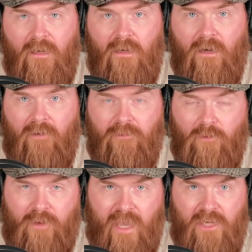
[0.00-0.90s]
of the
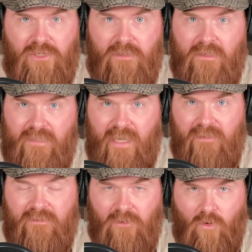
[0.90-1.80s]
location, the
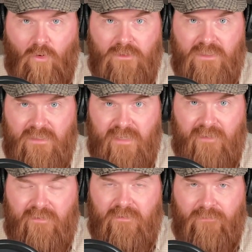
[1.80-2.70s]
dates, the courts, the
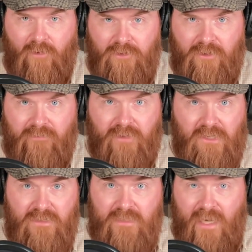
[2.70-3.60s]
sentences of all your
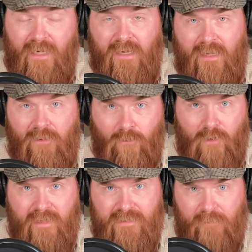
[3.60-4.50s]
convictions, and any other
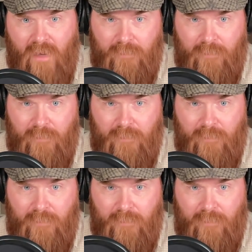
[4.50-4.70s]
arrests that might be